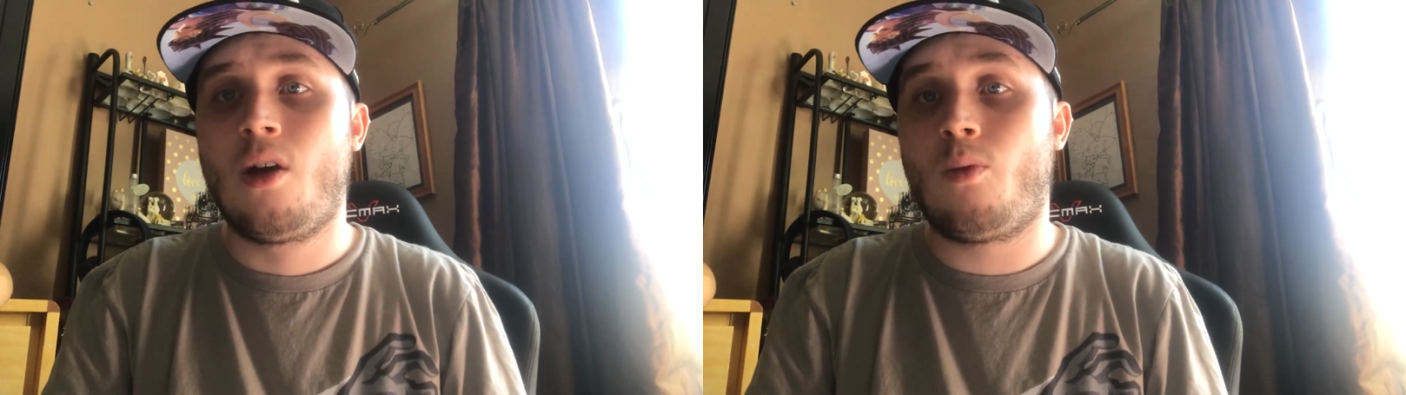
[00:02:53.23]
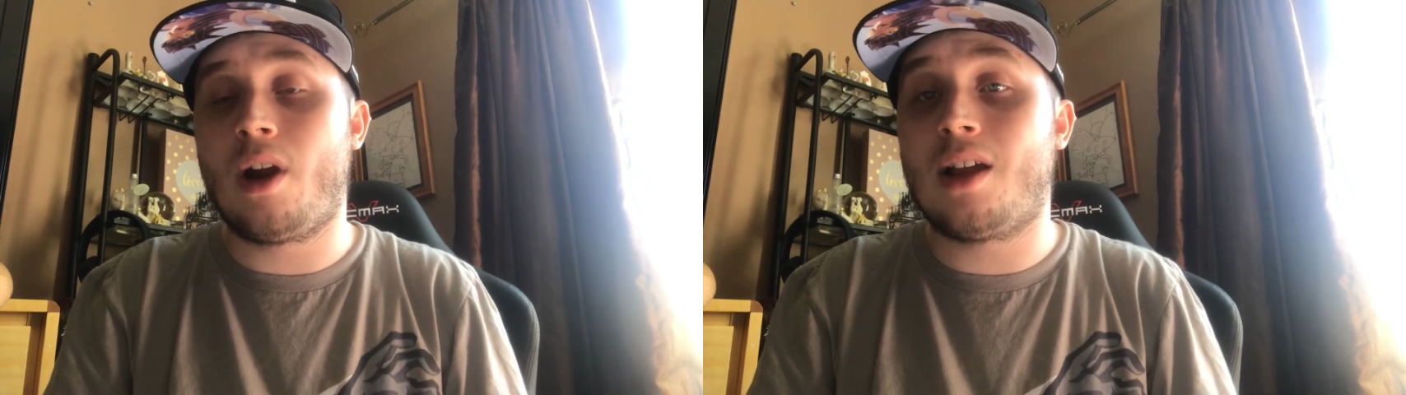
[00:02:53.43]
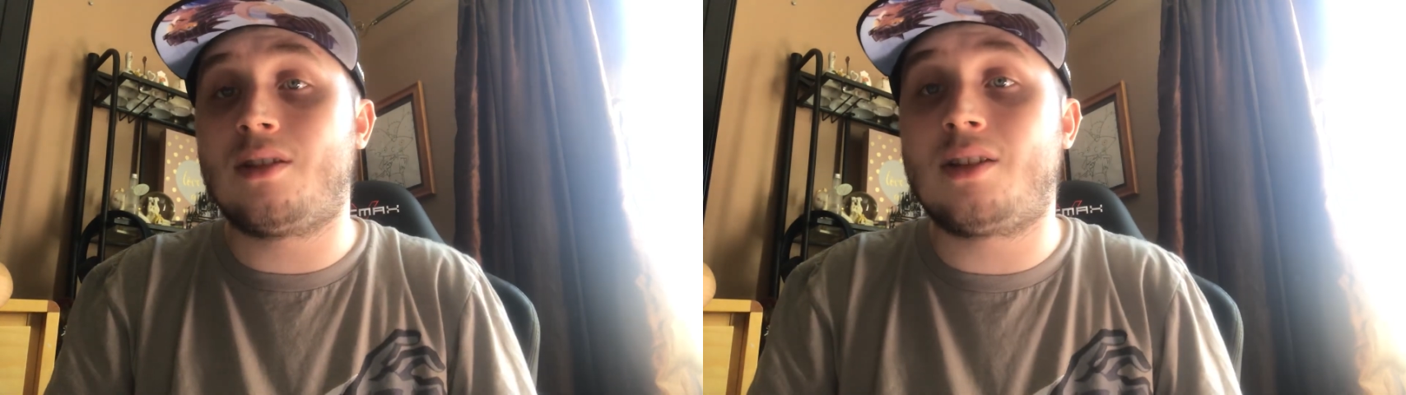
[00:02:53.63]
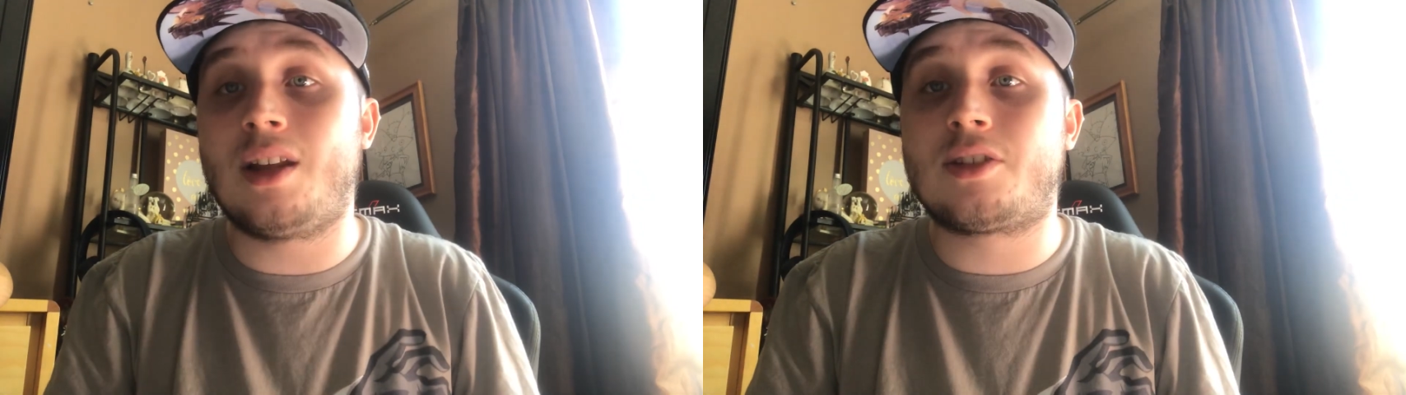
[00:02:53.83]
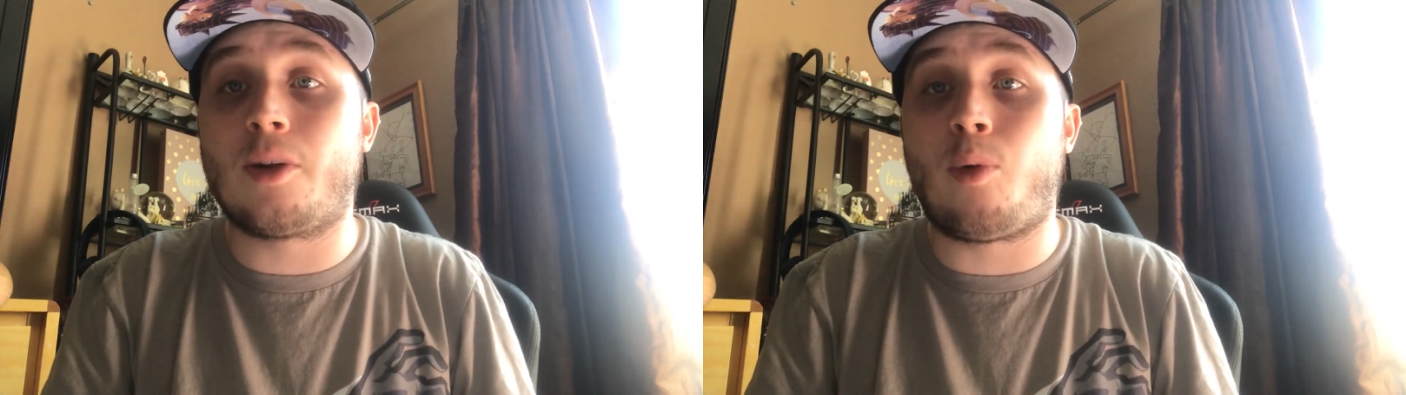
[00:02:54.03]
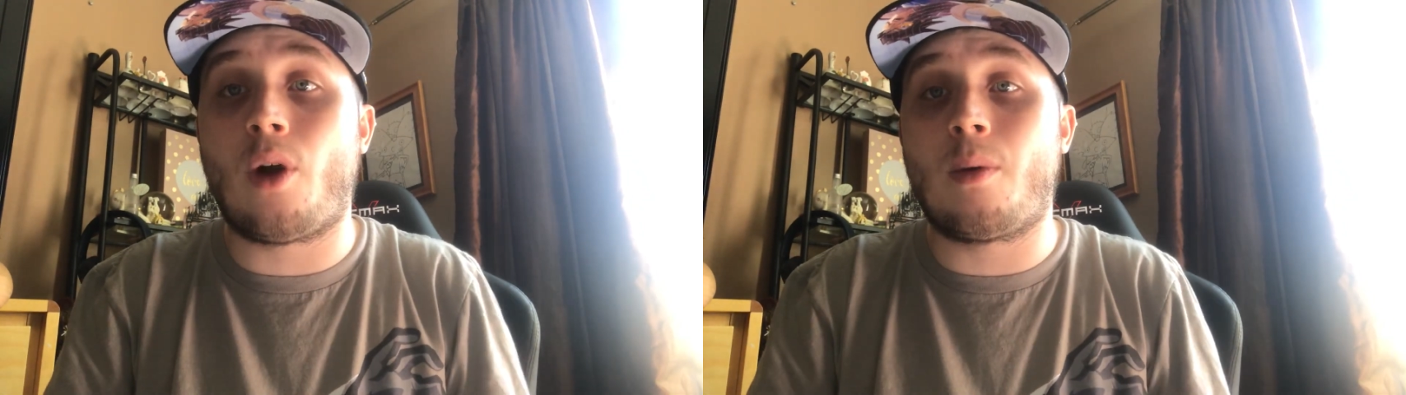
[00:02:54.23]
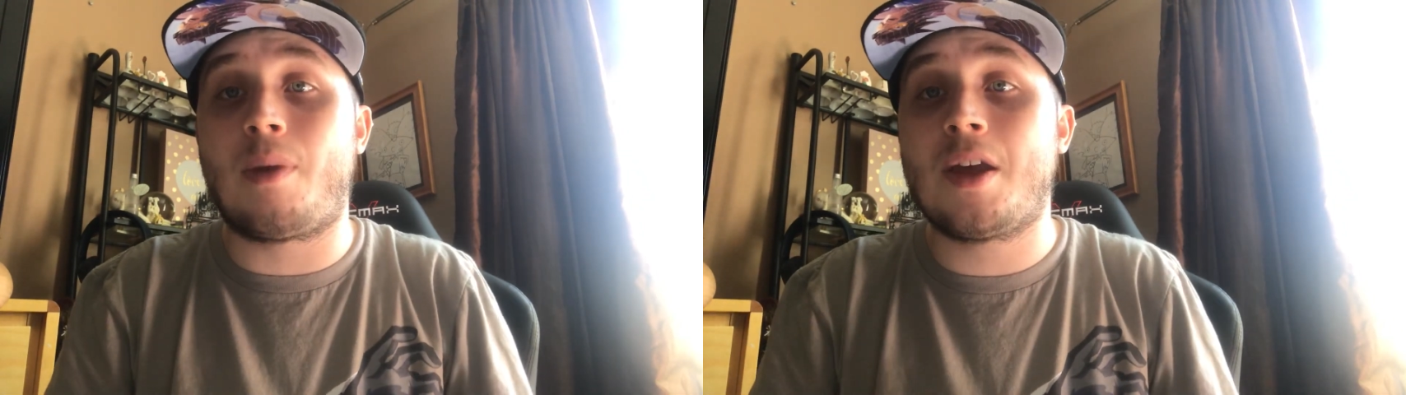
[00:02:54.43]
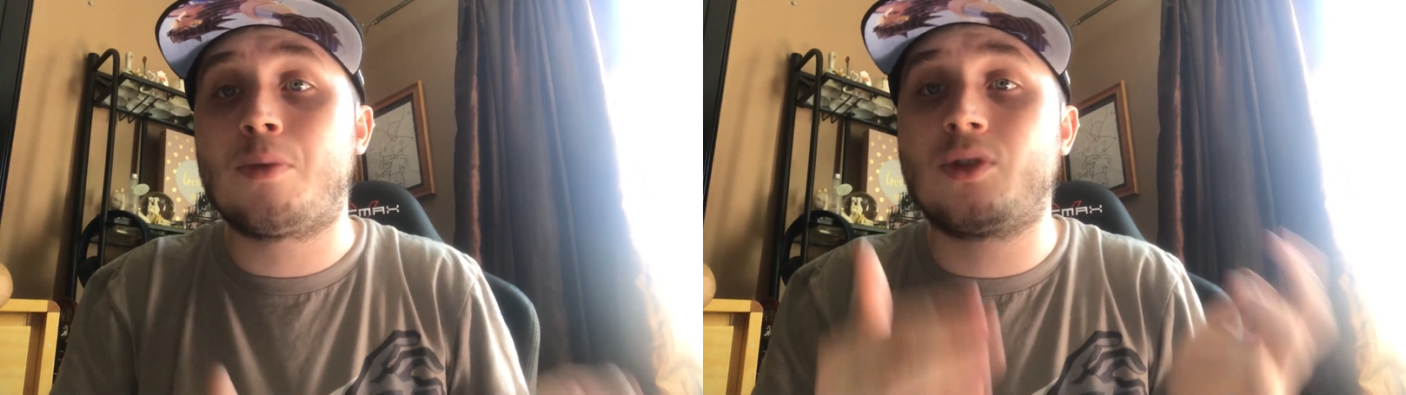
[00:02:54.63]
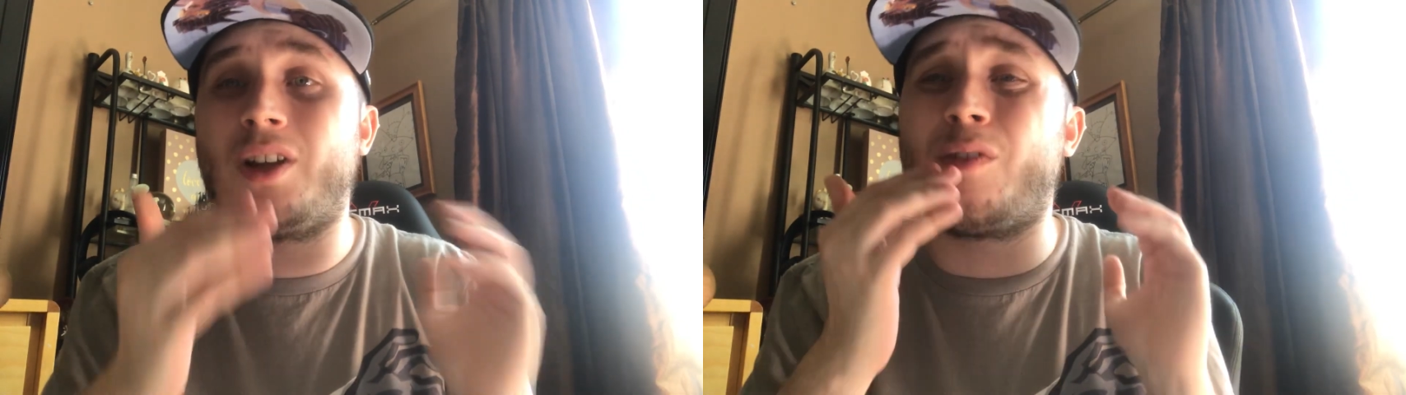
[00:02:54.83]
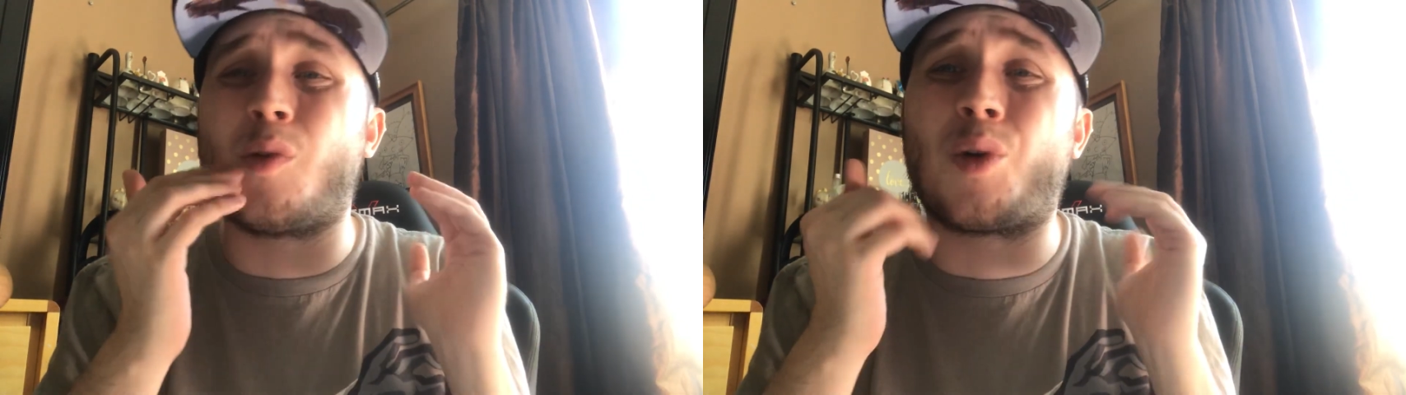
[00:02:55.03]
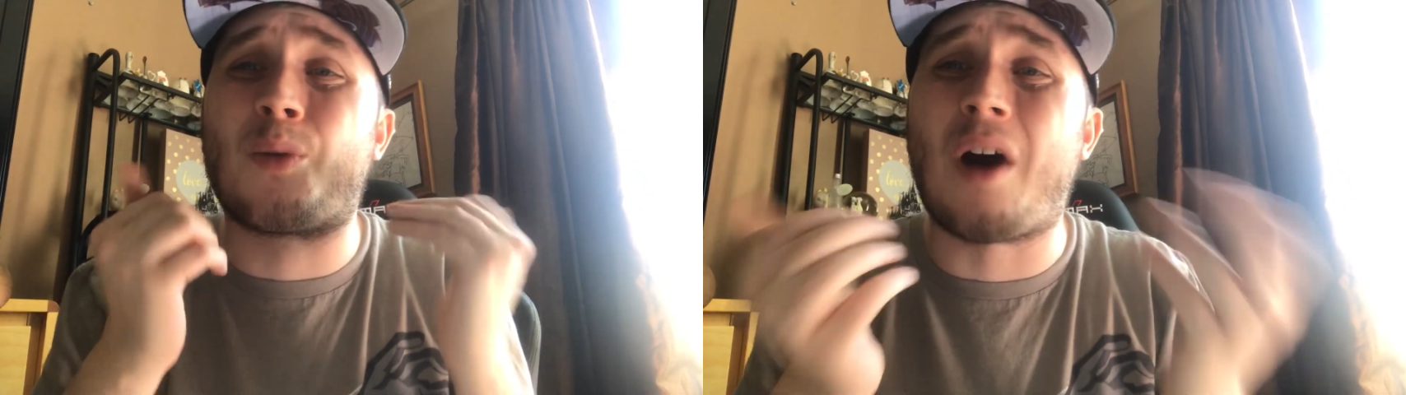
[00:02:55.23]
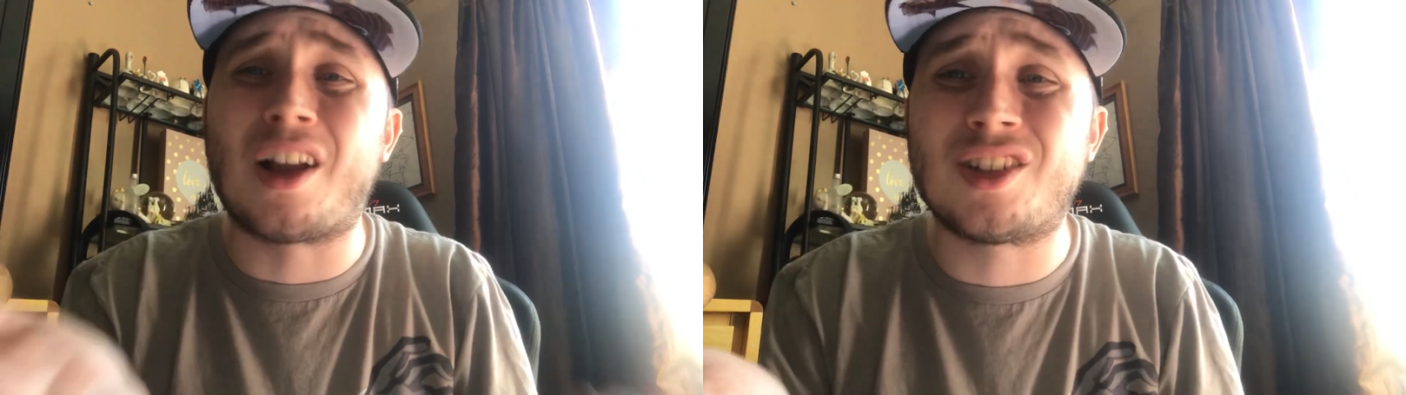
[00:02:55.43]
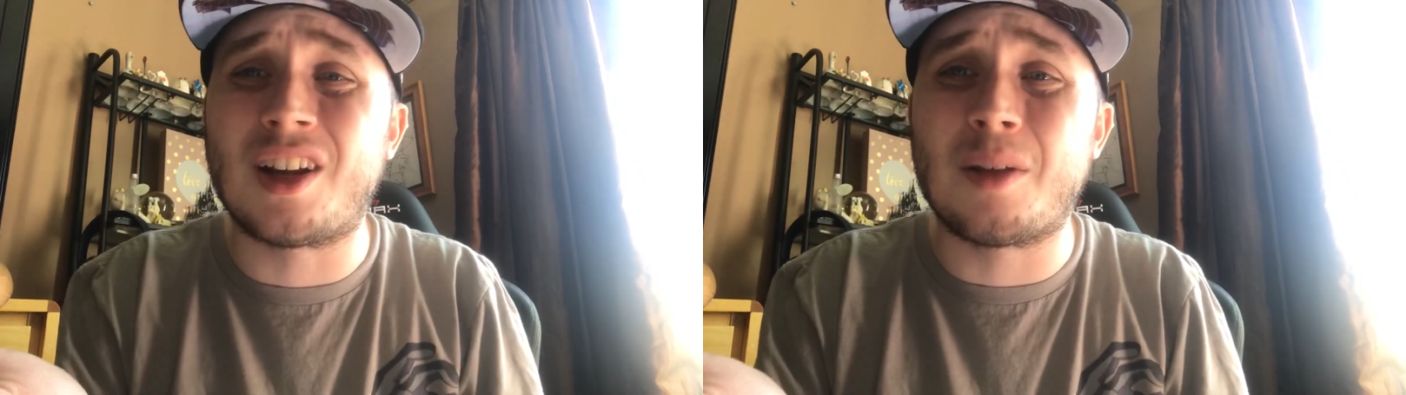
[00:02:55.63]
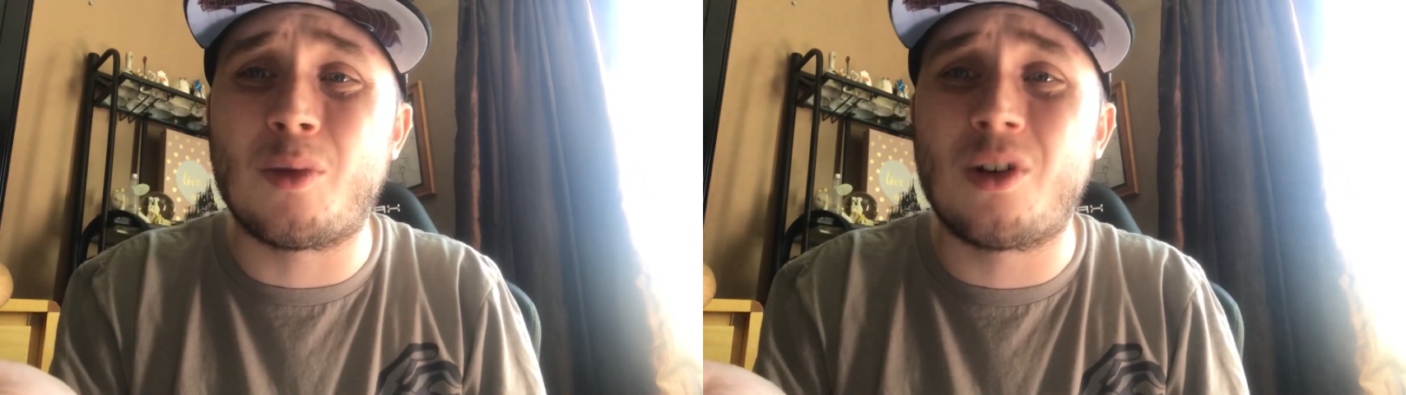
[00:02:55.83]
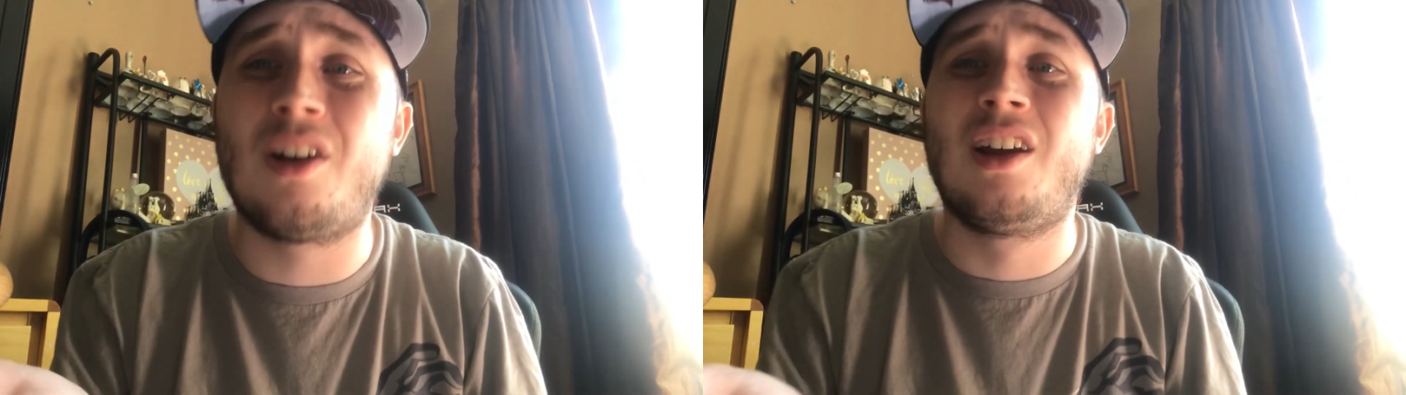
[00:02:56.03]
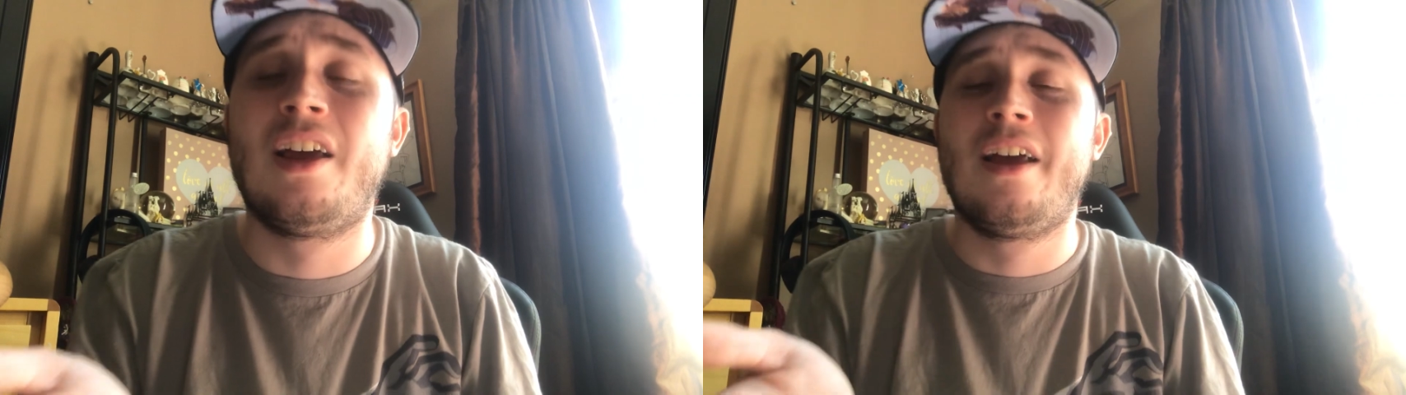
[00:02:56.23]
where they did it to the point where people don't even want to watch it anymore.